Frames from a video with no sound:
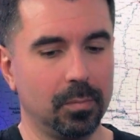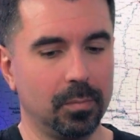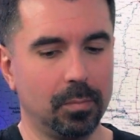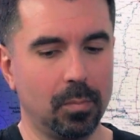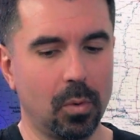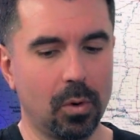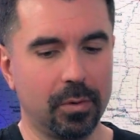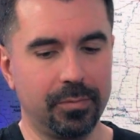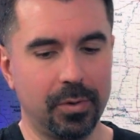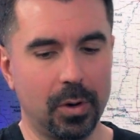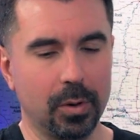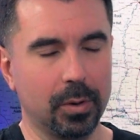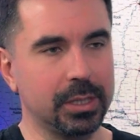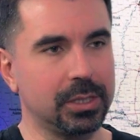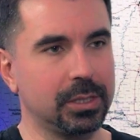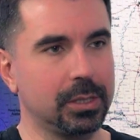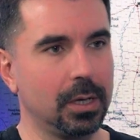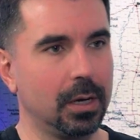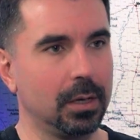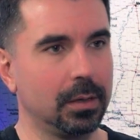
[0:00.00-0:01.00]
more
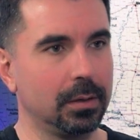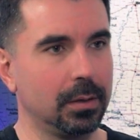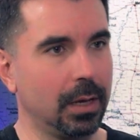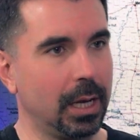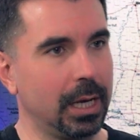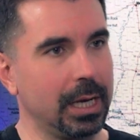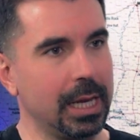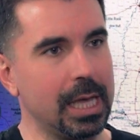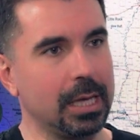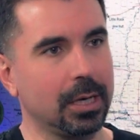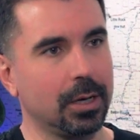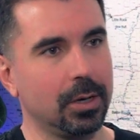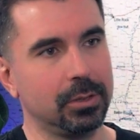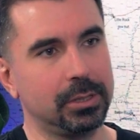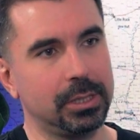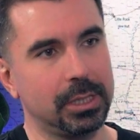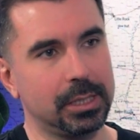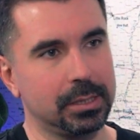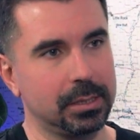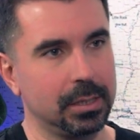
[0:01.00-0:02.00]
focused on an
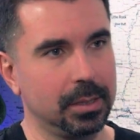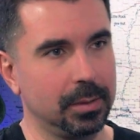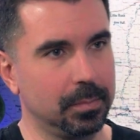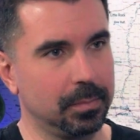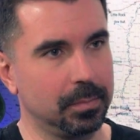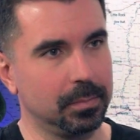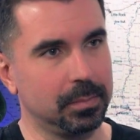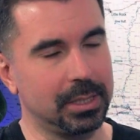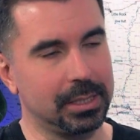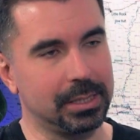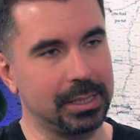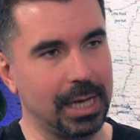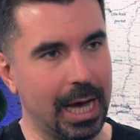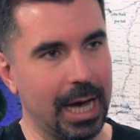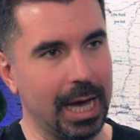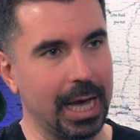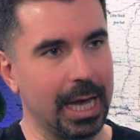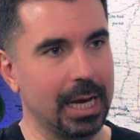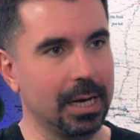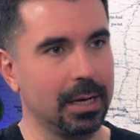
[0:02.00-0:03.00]
ecosystem
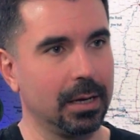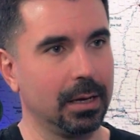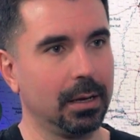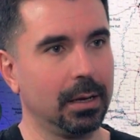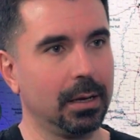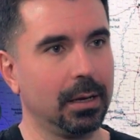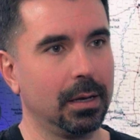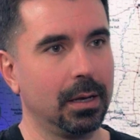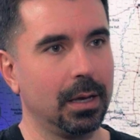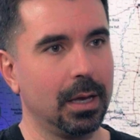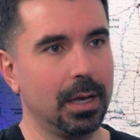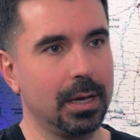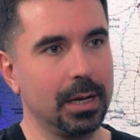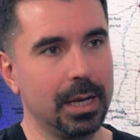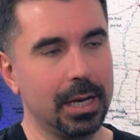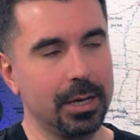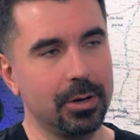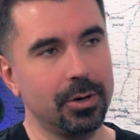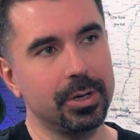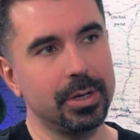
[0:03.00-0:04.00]
design and
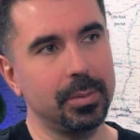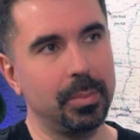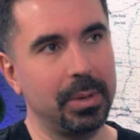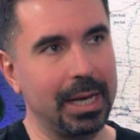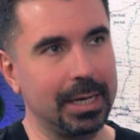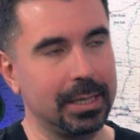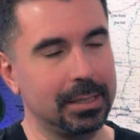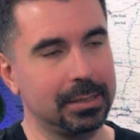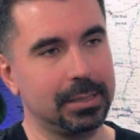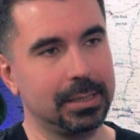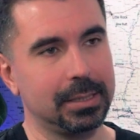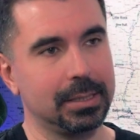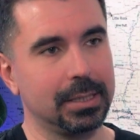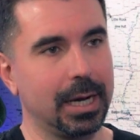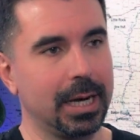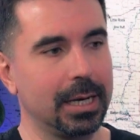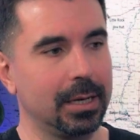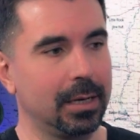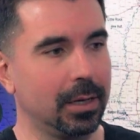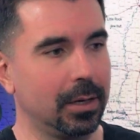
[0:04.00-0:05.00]
interdependence
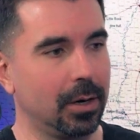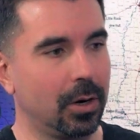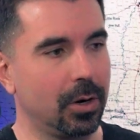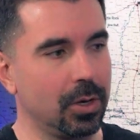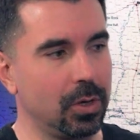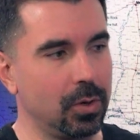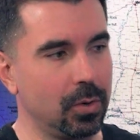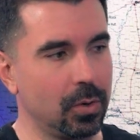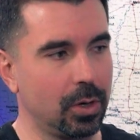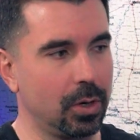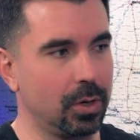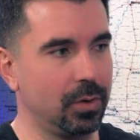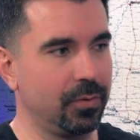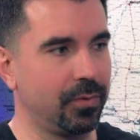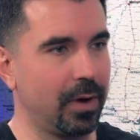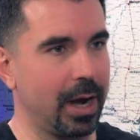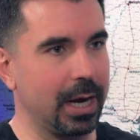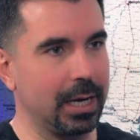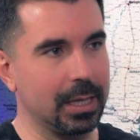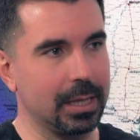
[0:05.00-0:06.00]
design. Are you
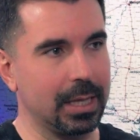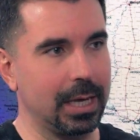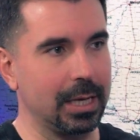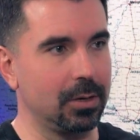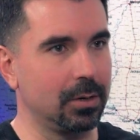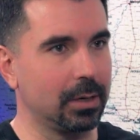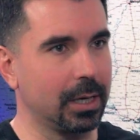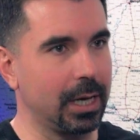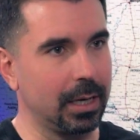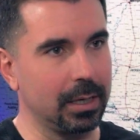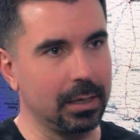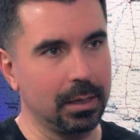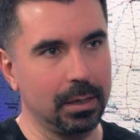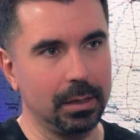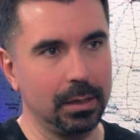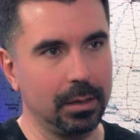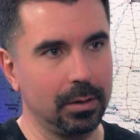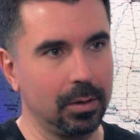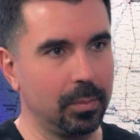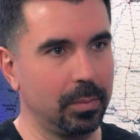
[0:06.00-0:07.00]
finding that you're getting
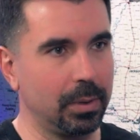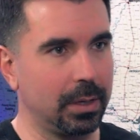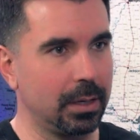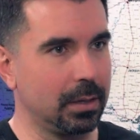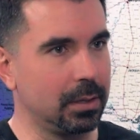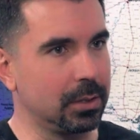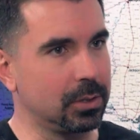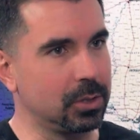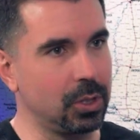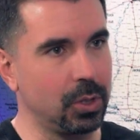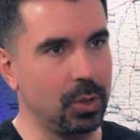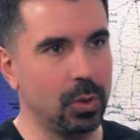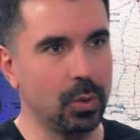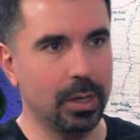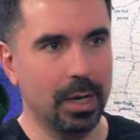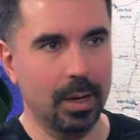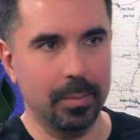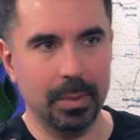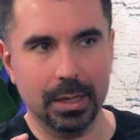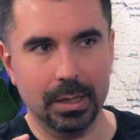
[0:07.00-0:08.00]
a little bit of the two
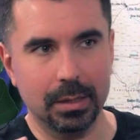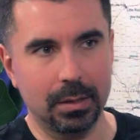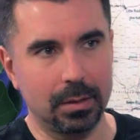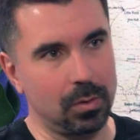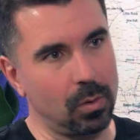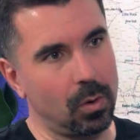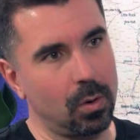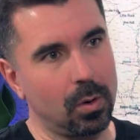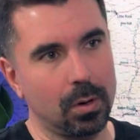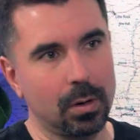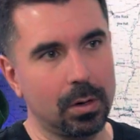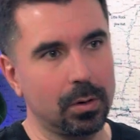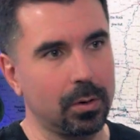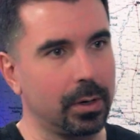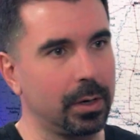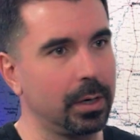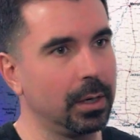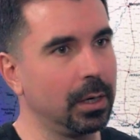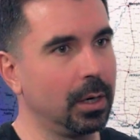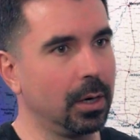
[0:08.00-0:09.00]
coming in the door,
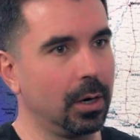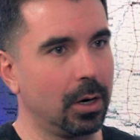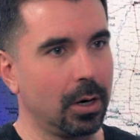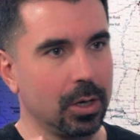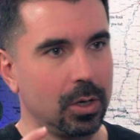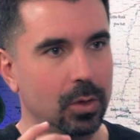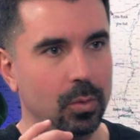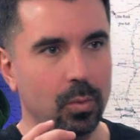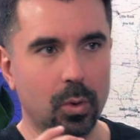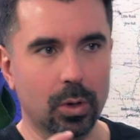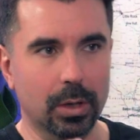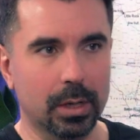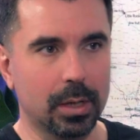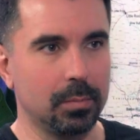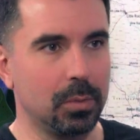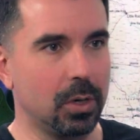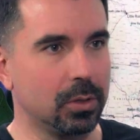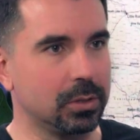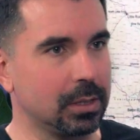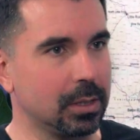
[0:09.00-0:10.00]
or are you
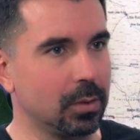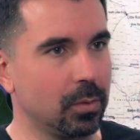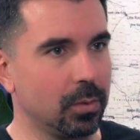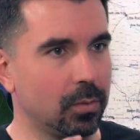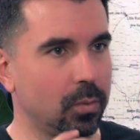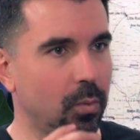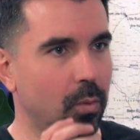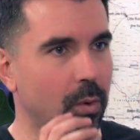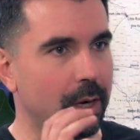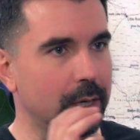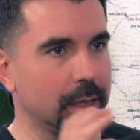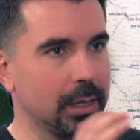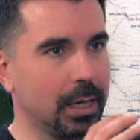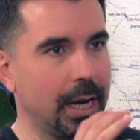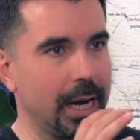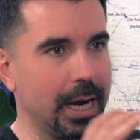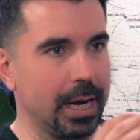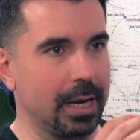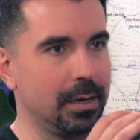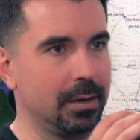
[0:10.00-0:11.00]
working mostly with one
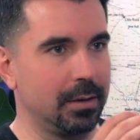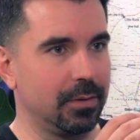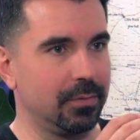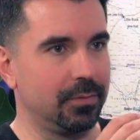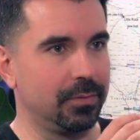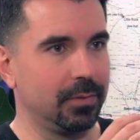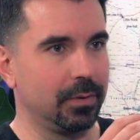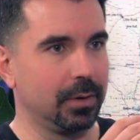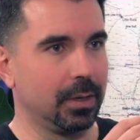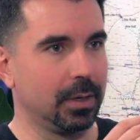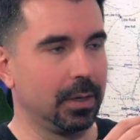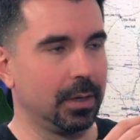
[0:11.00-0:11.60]
kind of